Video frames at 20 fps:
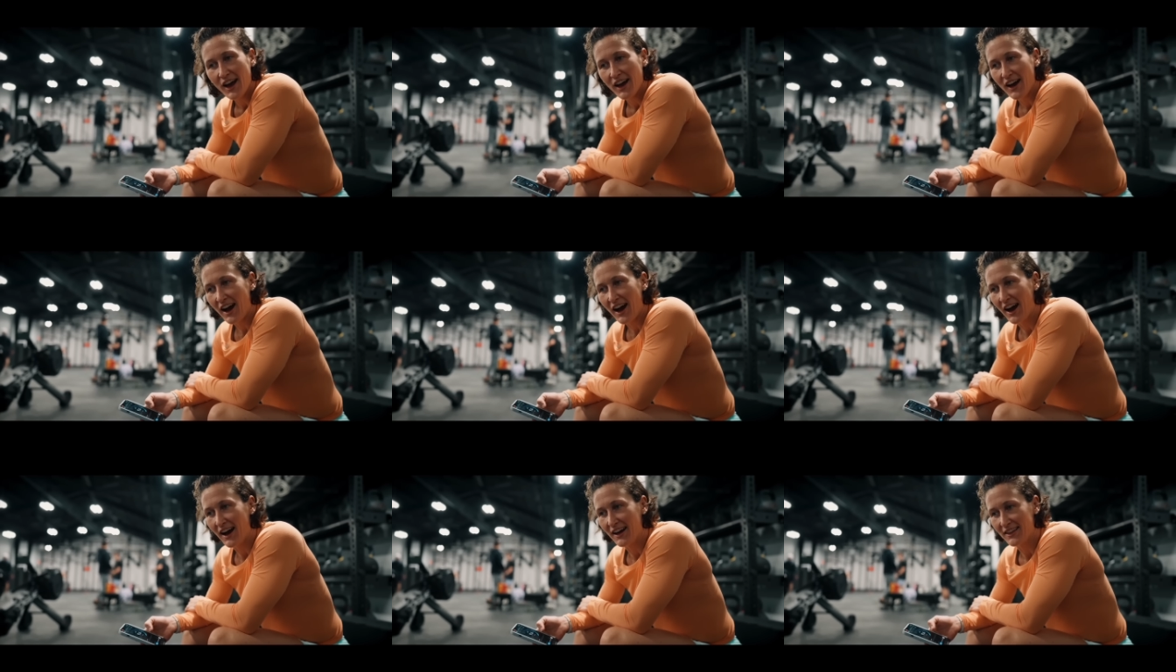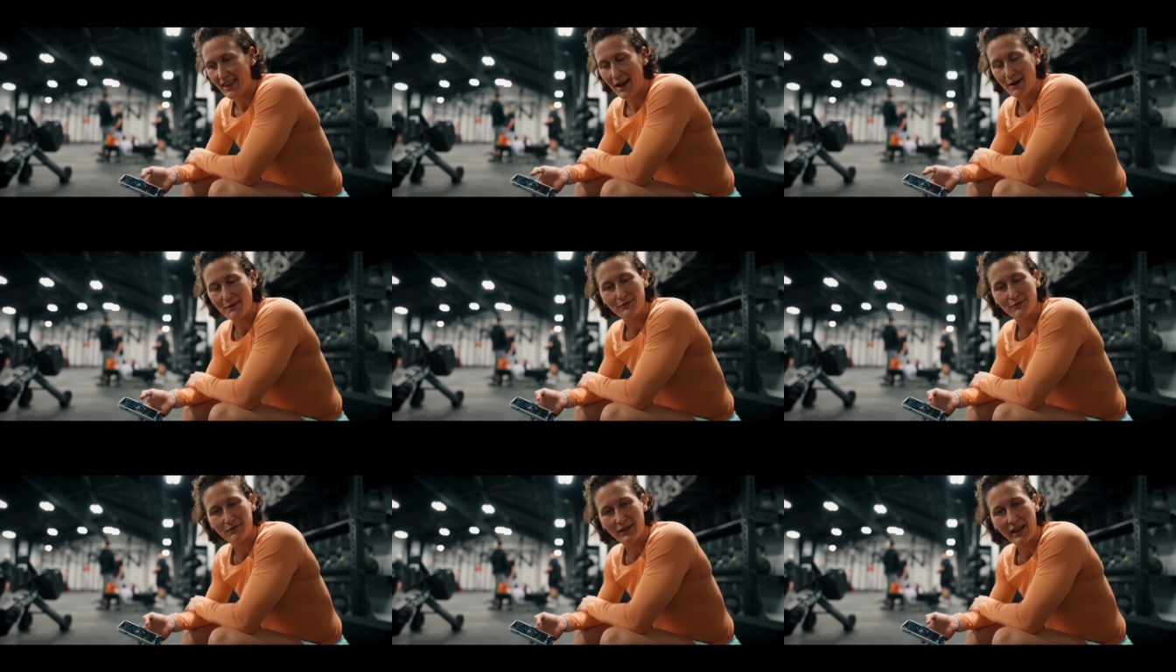
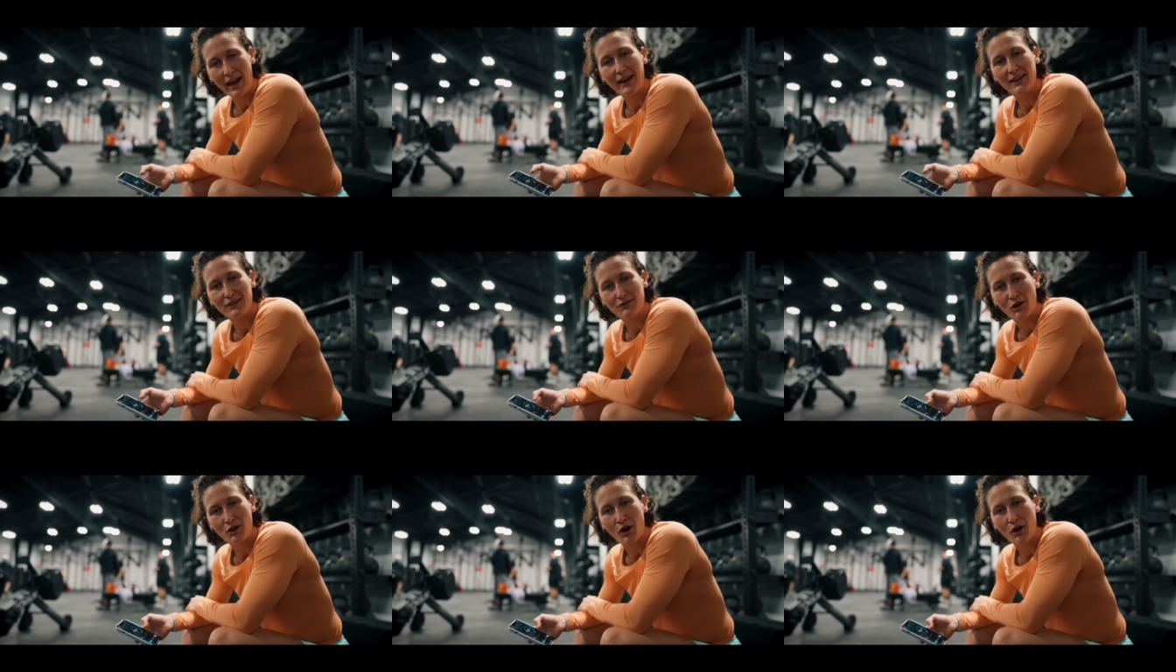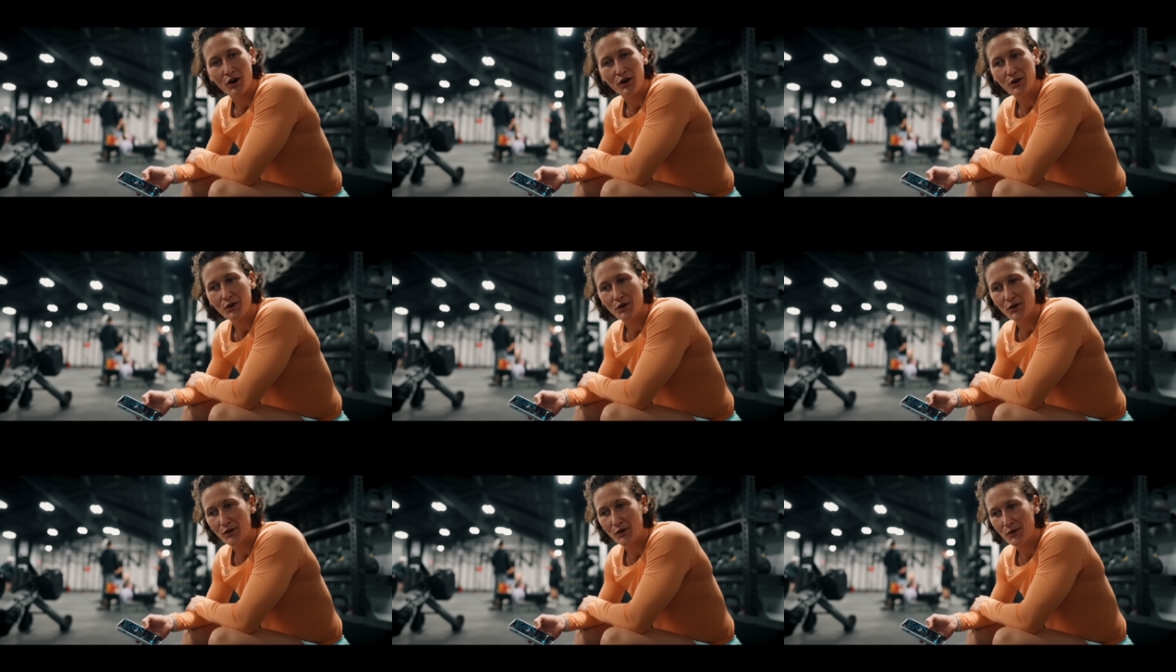that lat
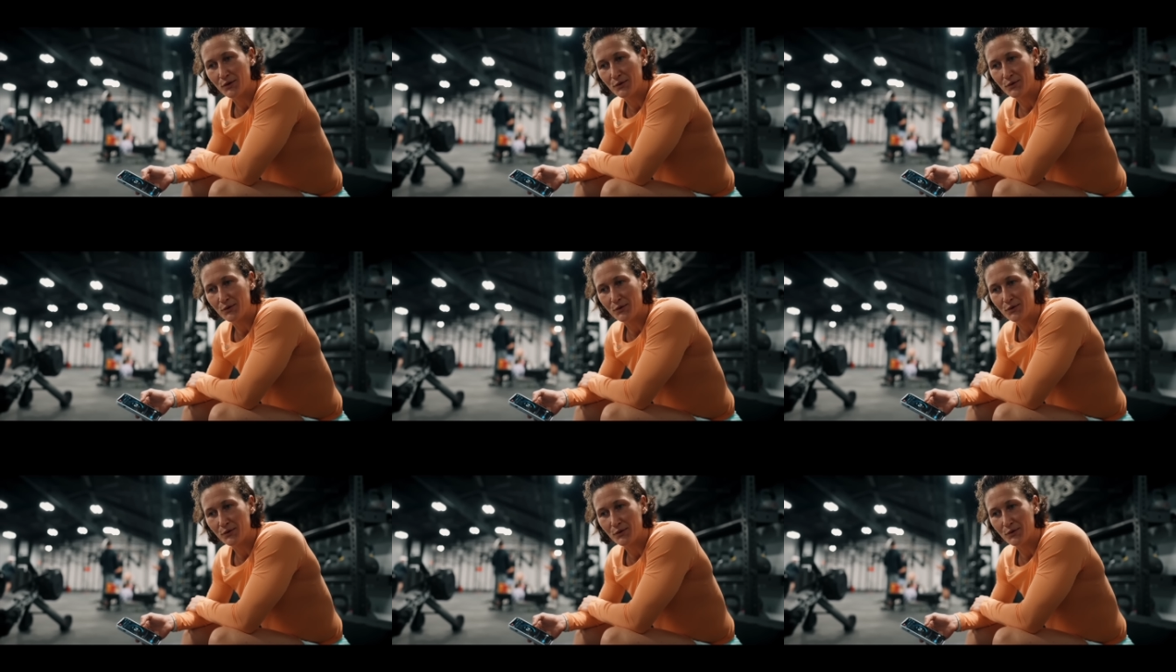row,